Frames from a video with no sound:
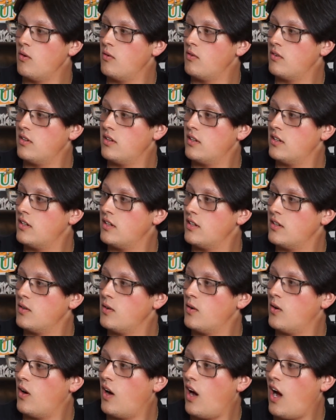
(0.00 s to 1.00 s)
Went,
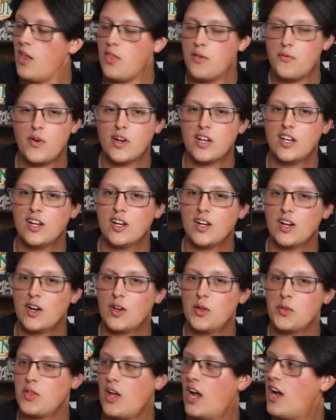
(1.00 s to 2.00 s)
okay, well, how the fuck are you
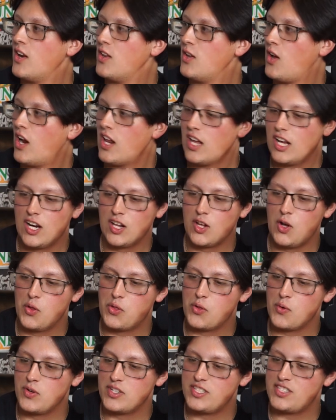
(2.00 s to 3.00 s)
gonna? How you gonna
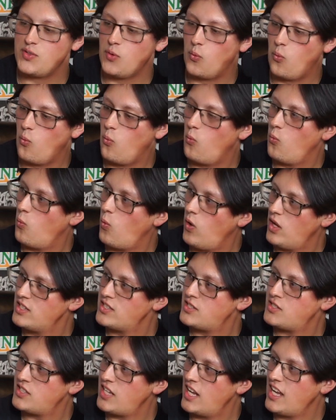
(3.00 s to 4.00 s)
go through
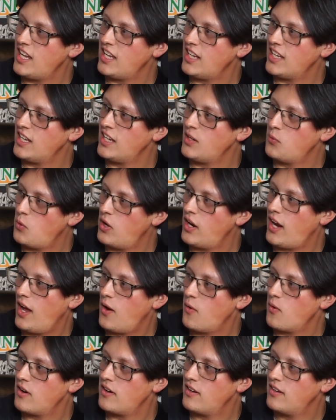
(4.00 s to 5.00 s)
one state in 1
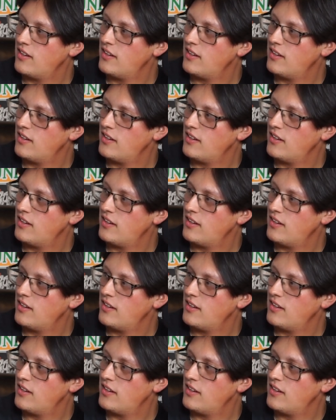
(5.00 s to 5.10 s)
hour?